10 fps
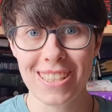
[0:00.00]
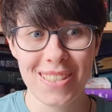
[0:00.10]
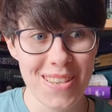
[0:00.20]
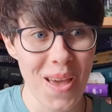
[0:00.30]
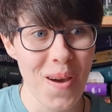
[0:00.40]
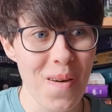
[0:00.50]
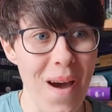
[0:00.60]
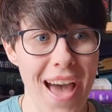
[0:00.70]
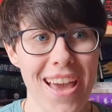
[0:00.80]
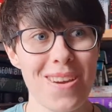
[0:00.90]

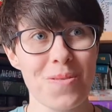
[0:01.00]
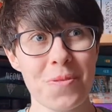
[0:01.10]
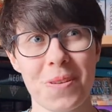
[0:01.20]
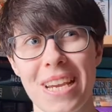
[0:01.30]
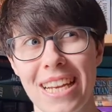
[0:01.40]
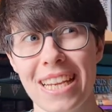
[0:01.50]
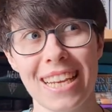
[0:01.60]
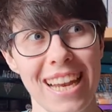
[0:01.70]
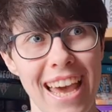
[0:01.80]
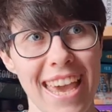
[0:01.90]
so I
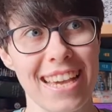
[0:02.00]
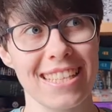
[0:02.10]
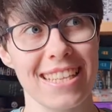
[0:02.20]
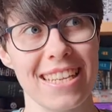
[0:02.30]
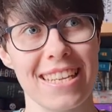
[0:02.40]
really liked